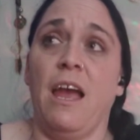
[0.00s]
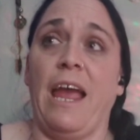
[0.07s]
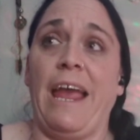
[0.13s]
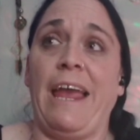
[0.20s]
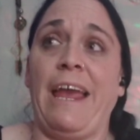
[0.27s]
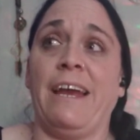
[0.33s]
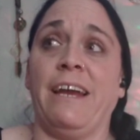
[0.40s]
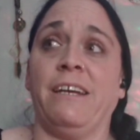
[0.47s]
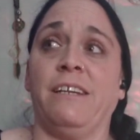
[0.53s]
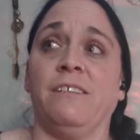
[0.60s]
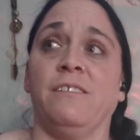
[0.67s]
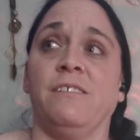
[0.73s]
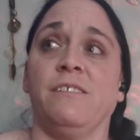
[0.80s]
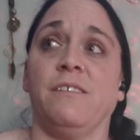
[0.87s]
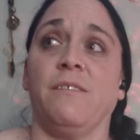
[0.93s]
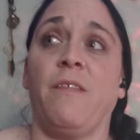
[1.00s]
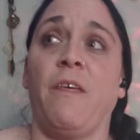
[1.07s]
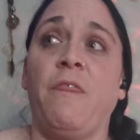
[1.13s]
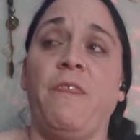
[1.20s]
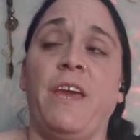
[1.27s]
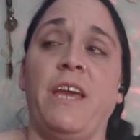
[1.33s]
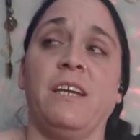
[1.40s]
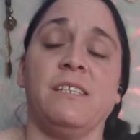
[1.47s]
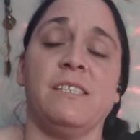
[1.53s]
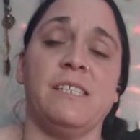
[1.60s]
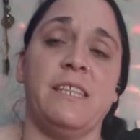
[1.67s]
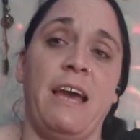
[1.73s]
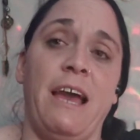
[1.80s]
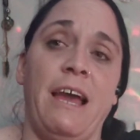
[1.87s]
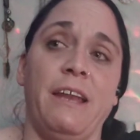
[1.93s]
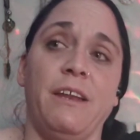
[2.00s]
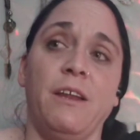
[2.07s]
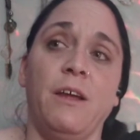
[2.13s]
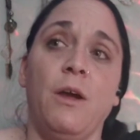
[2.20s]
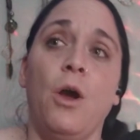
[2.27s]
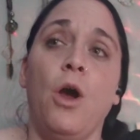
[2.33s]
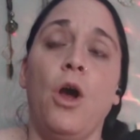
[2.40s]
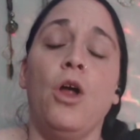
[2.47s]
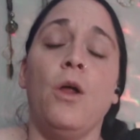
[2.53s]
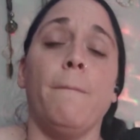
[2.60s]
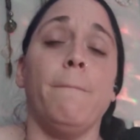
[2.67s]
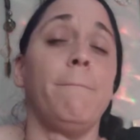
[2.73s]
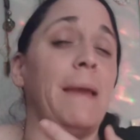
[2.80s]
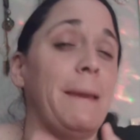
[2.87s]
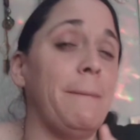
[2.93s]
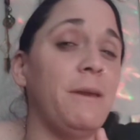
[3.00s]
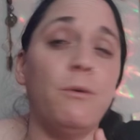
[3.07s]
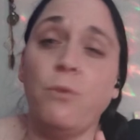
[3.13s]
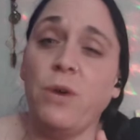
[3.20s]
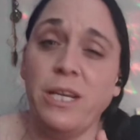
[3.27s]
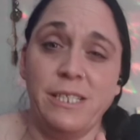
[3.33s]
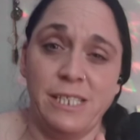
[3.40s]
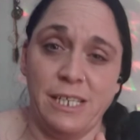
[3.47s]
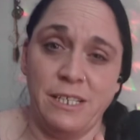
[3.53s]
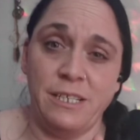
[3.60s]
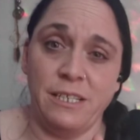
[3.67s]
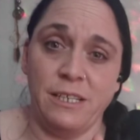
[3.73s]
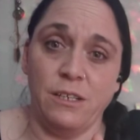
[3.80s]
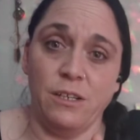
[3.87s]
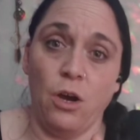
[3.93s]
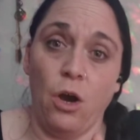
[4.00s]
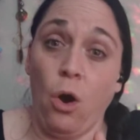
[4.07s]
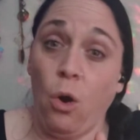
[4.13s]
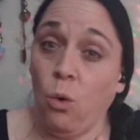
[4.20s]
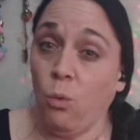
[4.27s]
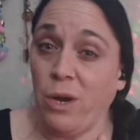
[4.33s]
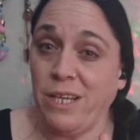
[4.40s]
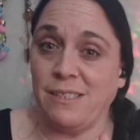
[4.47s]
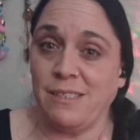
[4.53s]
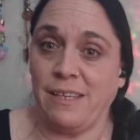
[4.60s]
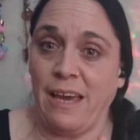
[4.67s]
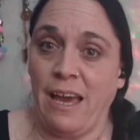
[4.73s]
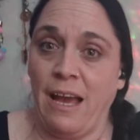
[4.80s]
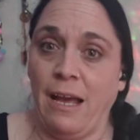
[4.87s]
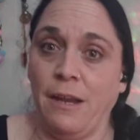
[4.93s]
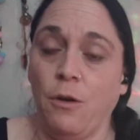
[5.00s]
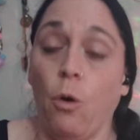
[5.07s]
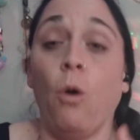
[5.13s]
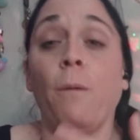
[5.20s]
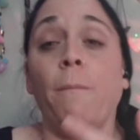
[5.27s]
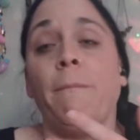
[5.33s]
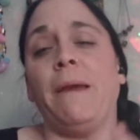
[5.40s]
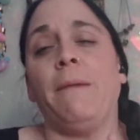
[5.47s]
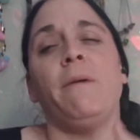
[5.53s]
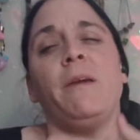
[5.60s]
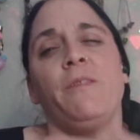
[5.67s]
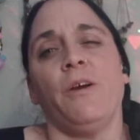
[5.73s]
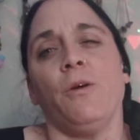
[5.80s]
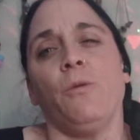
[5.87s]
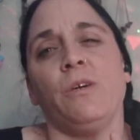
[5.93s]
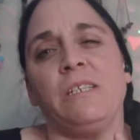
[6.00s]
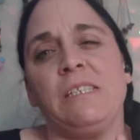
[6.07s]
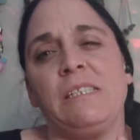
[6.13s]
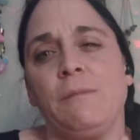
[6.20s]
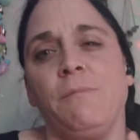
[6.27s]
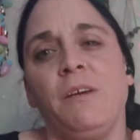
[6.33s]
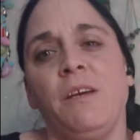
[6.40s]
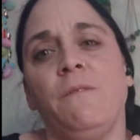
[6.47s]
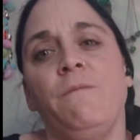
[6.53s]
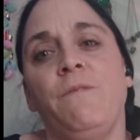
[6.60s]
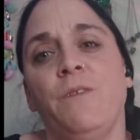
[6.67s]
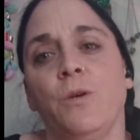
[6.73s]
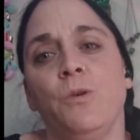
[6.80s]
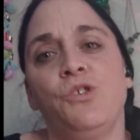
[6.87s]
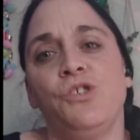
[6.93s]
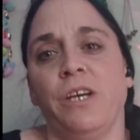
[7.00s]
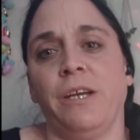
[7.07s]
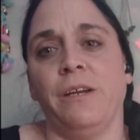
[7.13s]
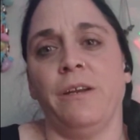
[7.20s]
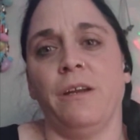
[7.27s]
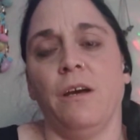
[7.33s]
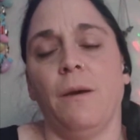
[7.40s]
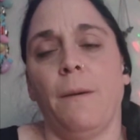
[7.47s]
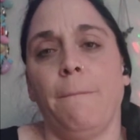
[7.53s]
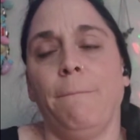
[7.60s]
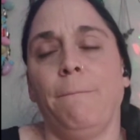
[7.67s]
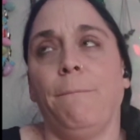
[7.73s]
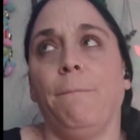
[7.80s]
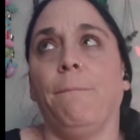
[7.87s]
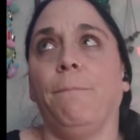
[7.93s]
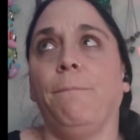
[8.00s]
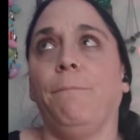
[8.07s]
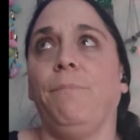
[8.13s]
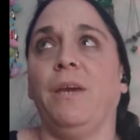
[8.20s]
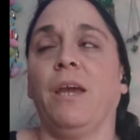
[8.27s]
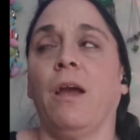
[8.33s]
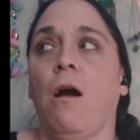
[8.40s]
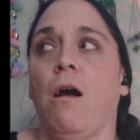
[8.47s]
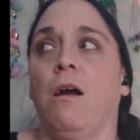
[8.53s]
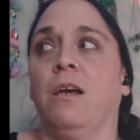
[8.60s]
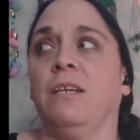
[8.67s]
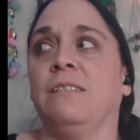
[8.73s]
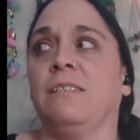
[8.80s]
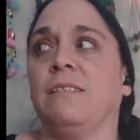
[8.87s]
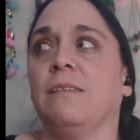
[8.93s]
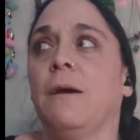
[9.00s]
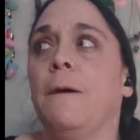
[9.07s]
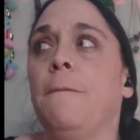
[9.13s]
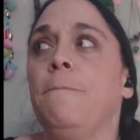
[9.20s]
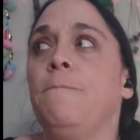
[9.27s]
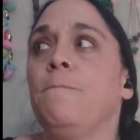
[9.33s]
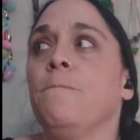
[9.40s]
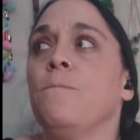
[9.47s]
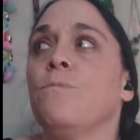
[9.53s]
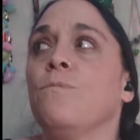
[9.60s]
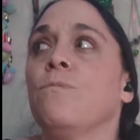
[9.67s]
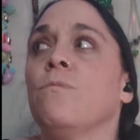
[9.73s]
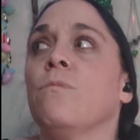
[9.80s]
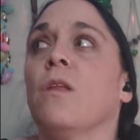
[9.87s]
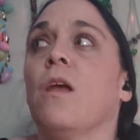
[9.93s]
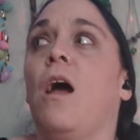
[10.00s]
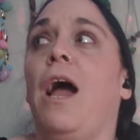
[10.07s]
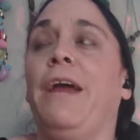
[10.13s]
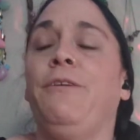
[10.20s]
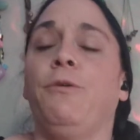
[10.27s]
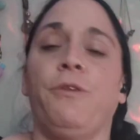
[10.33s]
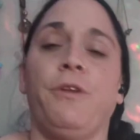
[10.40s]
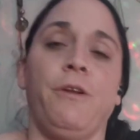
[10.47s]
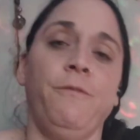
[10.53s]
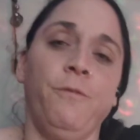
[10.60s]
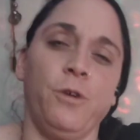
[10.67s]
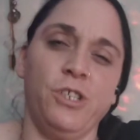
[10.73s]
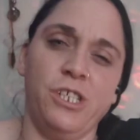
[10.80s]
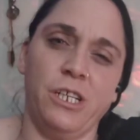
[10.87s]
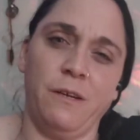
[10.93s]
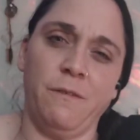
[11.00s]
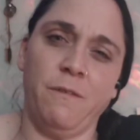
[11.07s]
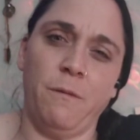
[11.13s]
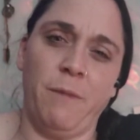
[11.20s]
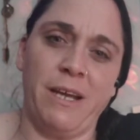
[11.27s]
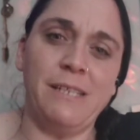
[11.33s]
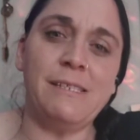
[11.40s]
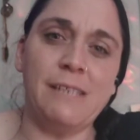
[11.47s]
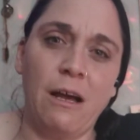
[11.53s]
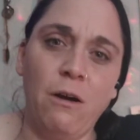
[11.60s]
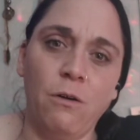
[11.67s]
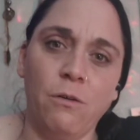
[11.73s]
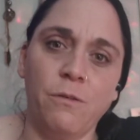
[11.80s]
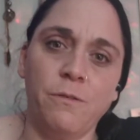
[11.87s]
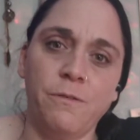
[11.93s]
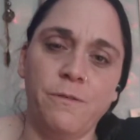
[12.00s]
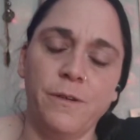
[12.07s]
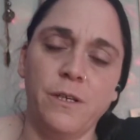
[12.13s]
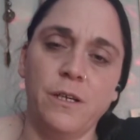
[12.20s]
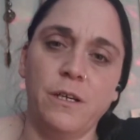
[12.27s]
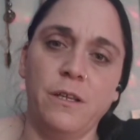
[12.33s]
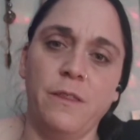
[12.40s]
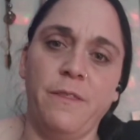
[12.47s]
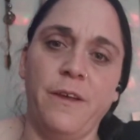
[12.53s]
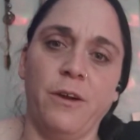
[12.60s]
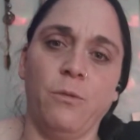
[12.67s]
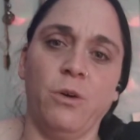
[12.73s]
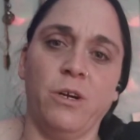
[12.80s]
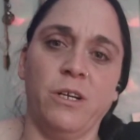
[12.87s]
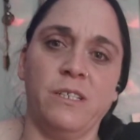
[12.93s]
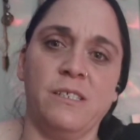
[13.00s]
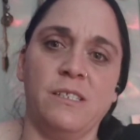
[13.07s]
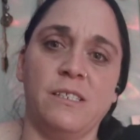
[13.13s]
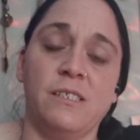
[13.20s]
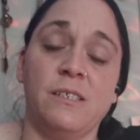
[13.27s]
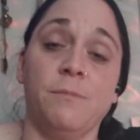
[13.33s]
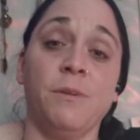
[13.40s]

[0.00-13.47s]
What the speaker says: and the things that maybe we didn't always get, or maybe there was some confusion, because I know that unfortunately for myself, there was some